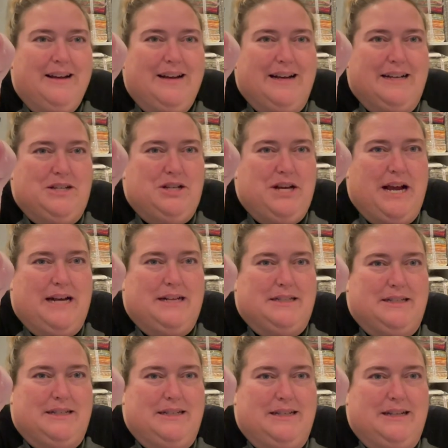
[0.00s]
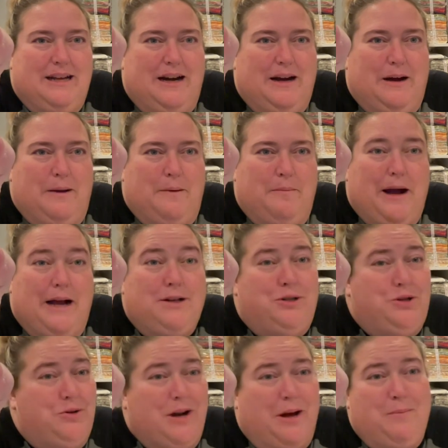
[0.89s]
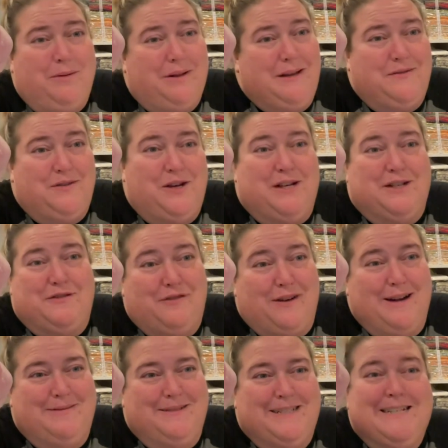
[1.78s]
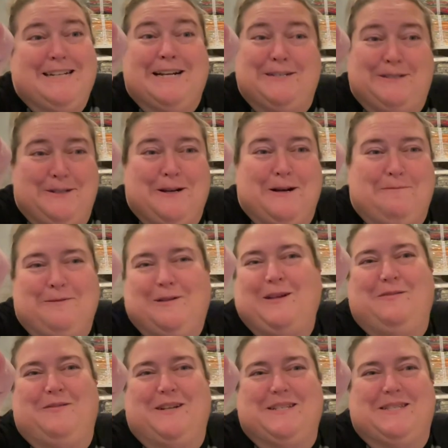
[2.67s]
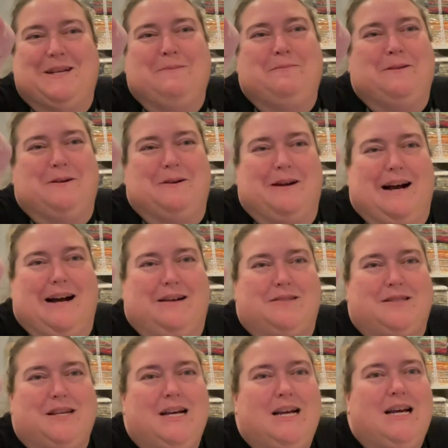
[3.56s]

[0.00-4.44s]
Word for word: and she has it. I do not believe she has framed it, and I do not believe it is up in her house.